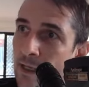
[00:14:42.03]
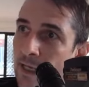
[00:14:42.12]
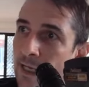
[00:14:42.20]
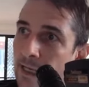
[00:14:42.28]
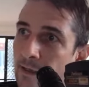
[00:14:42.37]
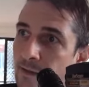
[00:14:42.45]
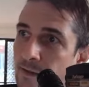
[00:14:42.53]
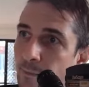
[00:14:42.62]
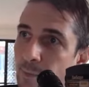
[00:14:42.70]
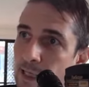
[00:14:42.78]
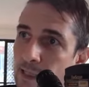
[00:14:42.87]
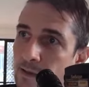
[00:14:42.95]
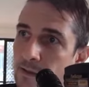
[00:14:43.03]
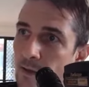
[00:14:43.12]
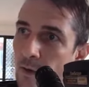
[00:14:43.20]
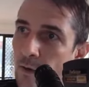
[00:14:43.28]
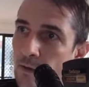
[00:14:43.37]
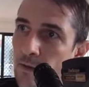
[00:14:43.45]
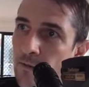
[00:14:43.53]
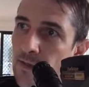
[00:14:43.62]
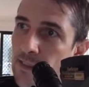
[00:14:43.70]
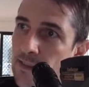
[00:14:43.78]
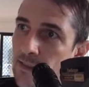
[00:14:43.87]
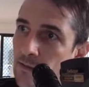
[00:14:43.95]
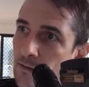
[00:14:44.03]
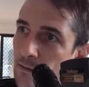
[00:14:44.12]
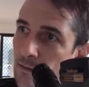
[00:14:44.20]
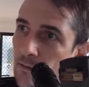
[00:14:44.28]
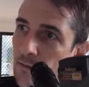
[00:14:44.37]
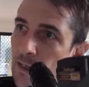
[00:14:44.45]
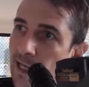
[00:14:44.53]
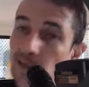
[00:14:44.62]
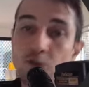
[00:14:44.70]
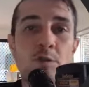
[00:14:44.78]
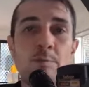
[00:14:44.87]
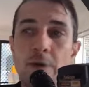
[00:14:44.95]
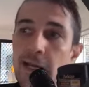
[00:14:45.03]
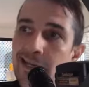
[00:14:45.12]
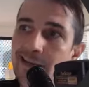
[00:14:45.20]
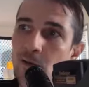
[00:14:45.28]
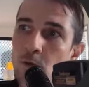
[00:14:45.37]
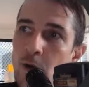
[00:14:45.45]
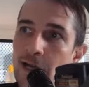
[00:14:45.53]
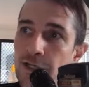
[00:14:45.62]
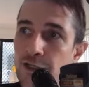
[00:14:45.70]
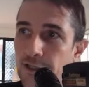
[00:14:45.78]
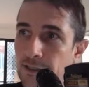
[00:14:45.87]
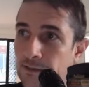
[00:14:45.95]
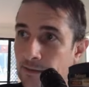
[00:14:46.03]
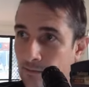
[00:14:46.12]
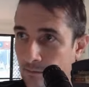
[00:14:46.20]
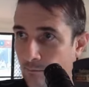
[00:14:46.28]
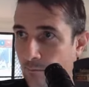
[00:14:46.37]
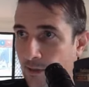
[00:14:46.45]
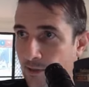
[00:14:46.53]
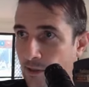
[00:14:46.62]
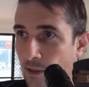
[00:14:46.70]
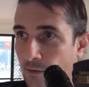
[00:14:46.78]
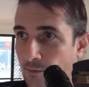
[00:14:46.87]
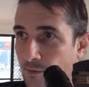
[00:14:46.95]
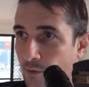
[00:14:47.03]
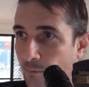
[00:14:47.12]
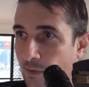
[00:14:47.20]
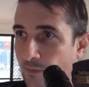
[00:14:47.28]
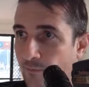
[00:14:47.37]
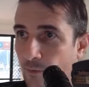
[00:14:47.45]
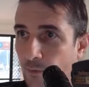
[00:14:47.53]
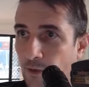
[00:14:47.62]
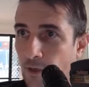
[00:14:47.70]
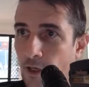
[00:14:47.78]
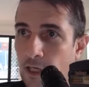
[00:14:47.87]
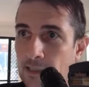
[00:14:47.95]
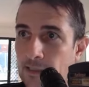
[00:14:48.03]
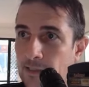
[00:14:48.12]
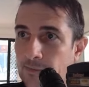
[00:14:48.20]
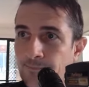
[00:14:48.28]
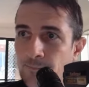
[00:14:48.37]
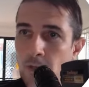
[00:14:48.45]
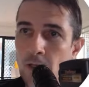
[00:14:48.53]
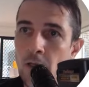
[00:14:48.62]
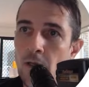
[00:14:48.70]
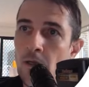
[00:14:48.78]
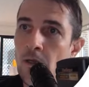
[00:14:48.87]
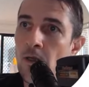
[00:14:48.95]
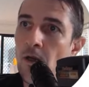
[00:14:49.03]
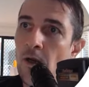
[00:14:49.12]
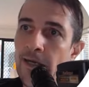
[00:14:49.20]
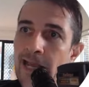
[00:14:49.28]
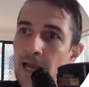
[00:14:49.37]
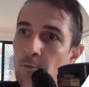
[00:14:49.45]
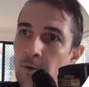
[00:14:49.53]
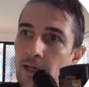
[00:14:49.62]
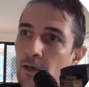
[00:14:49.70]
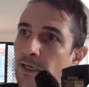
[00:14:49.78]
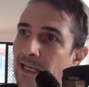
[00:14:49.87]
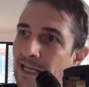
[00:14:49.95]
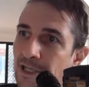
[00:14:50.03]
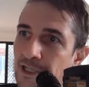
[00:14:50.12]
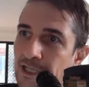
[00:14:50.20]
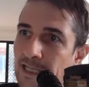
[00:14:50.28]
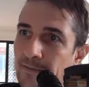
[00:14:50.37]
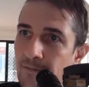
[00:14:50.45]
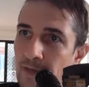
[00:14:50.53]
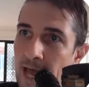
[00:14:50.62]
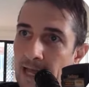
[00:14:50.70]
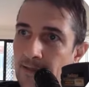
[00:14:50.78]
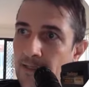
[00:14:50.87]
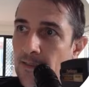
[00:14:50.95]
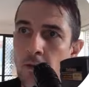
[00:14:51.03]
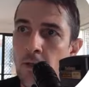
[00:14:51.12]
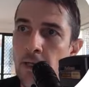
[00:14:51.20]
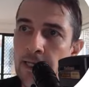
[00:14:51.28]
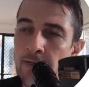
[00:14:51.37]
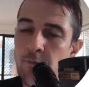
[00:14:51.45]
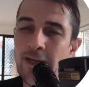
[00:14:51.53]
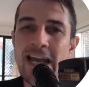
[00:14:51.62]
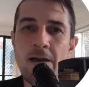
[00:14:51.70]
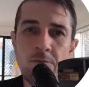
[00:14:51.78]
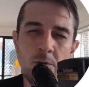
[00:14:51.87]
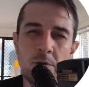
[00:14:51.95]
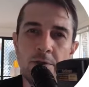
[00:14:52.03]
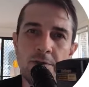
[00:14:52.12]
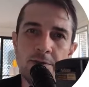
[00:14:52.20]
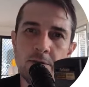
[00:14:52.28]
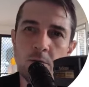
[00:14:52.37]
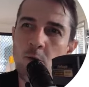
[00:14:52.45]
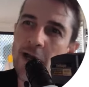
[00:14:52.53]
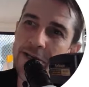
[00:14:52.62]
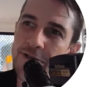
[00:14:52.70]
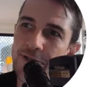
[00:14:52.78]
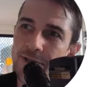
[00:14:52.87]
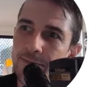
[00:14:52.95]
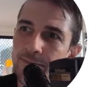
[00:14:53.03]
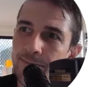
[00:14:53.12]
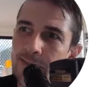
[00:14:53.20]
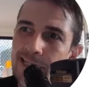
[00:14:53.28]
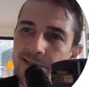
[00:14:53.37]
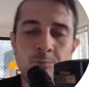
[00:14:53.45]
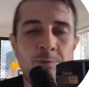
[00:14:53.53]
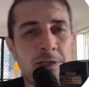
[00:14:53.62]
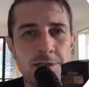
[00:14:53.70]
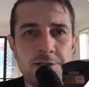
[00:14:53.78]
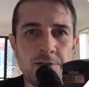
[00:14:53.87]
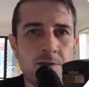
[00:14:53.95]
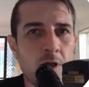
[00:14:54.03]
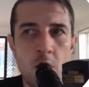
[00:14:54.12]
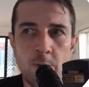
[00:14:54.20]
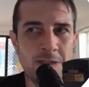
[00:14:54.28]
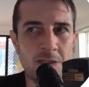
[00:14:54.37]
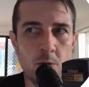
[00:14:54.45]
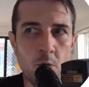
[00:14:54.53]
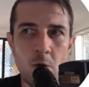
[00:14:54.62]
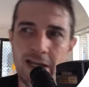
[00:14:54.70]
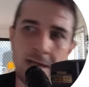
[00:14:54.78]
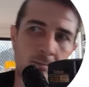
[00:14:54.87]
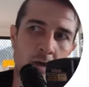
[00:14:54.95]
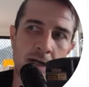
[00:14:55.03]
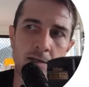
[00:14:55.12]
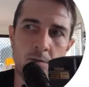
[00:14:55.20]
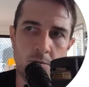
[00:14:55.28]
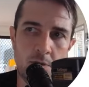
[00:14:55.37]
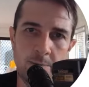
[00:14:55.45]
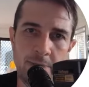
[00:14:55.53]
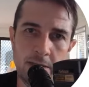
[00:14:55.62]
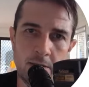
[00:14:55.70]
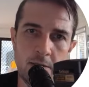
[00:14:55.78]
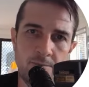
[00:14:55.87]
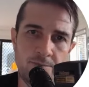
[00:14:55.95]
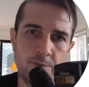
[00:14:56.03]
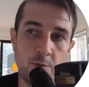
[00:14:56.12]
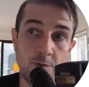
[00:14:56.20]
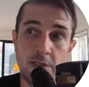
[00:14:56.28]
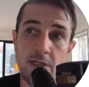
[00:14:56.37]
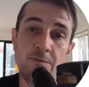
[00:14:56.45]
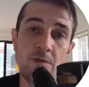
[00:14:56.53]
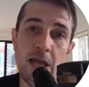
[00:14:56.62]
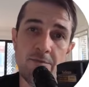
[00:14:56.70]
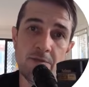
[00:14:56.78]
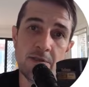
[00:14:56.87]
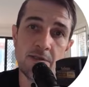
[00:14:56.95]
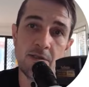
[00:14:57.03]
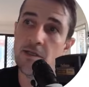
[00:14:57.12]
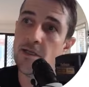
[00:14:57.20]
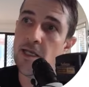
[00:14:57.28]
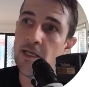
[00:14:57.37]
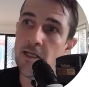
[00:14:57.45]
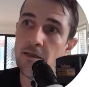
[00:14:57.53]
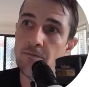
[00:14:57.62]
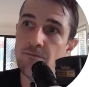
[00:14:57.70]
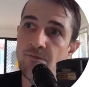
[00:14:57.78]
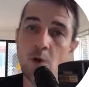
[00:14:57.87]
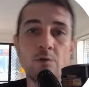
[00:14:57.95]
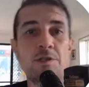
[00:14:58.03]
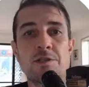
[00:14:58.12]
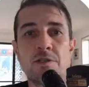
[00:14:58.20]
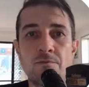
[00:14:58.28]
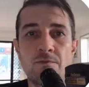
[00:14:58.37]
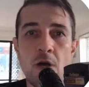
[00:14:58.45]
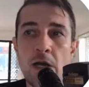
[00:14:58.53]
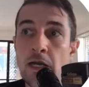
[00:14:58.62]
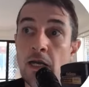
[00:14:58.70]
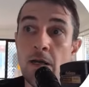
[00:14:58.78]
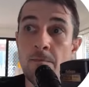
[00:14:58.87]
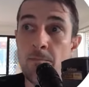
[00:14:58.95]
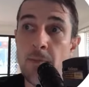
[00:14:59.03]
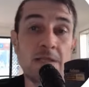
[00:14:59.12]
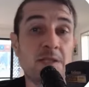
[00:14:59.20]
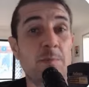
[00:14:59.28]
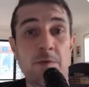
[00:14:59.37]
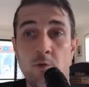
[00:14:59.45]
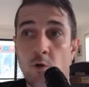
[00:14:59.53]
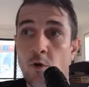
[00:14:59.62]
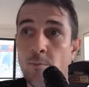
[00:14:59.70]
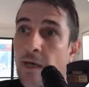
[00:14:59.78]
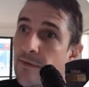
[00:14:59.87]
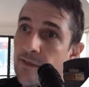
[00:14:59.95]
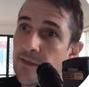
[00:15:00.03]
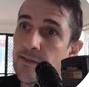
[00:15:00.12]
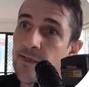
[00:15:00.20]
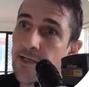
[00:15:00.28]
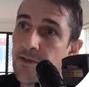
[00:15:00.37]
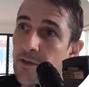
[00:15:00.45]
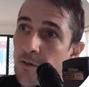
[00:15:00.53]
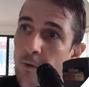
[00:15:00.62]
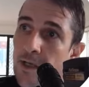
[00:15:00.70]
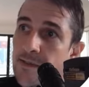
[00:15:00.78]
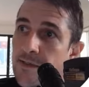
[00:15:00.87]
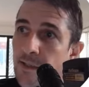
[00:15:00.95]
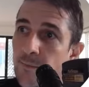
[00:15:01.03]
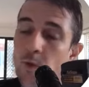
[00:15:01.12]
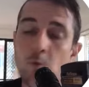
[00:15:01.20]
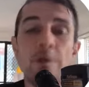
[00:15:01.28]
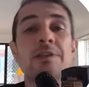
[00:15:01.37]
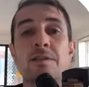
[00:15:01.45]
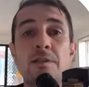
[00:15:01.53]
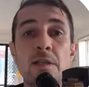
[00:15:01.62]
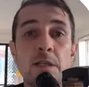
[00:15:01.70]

And it depends on this algebraic equation, which I'll zoom in for you guys, on how we're going to achieve that. And if we have a look at this equation, it's really just Ohm's law. It might look a bit confusing if you haven't seen a voltage divider maths before, but this is actually quite simple. We just need to